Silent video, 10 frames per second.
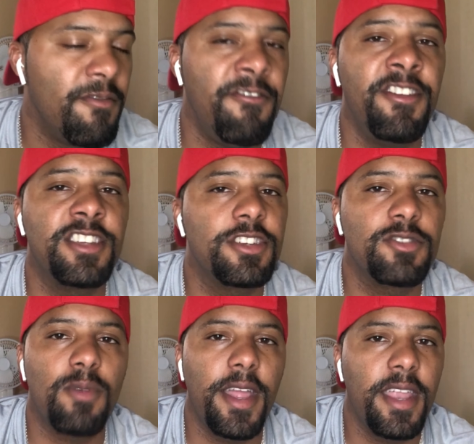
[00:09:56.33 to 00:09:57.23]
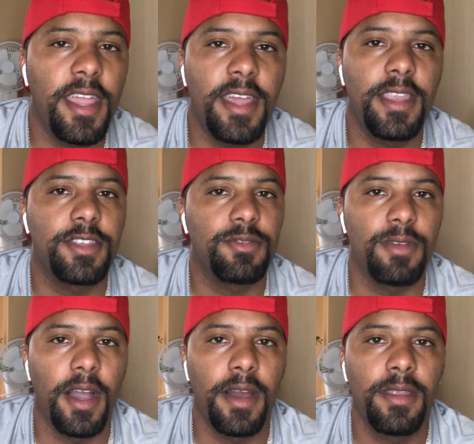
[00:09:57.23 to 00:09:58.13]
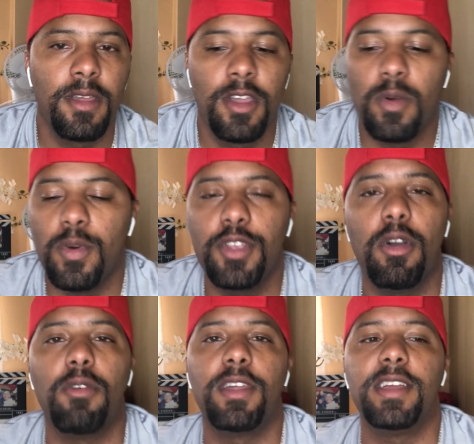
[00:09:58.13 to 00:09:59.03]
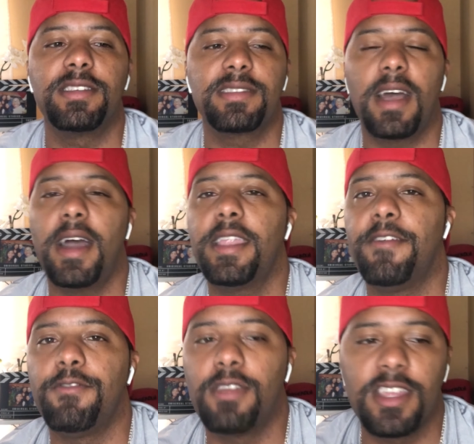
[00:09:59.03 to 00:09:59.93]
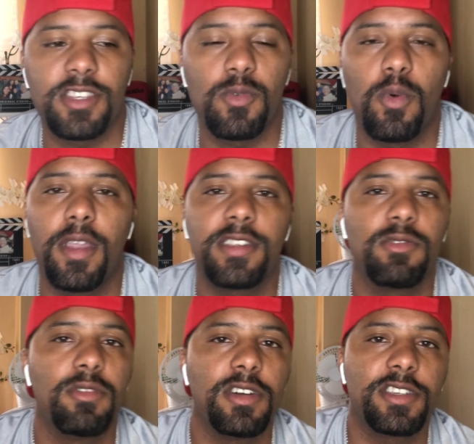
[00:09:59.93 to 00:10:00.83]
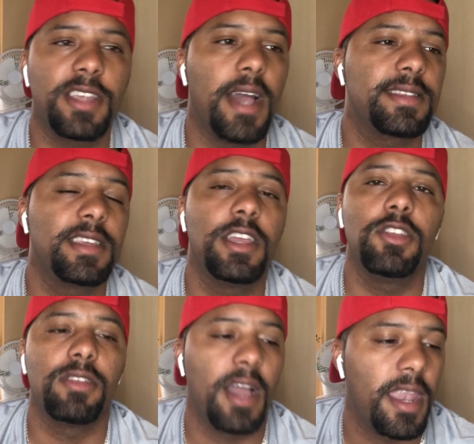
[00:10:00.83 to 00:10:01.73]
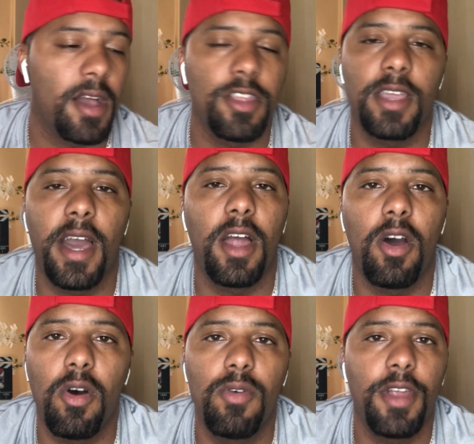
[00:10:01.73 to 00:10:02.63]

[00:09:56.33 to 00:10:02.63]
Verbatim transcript: vicious right hand that you got. When you're on the inside, if you get your one or two good shots in, you gotta you gotta hold